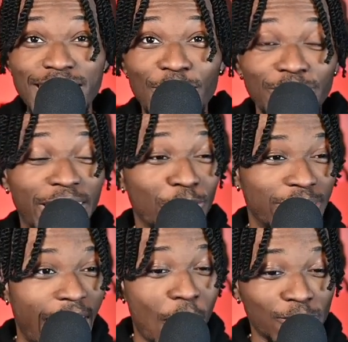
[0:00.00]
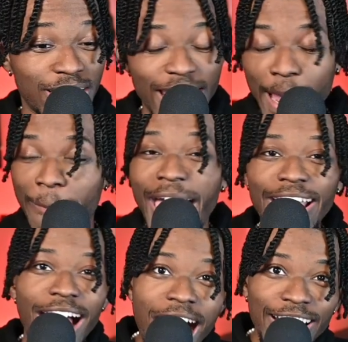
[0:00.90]
They're they're down today, Pat
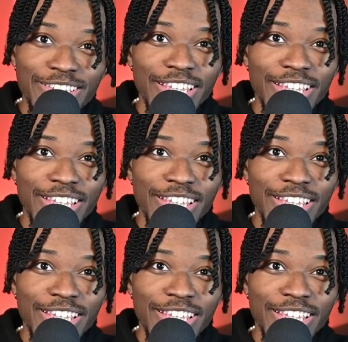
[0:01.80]
Connaughton.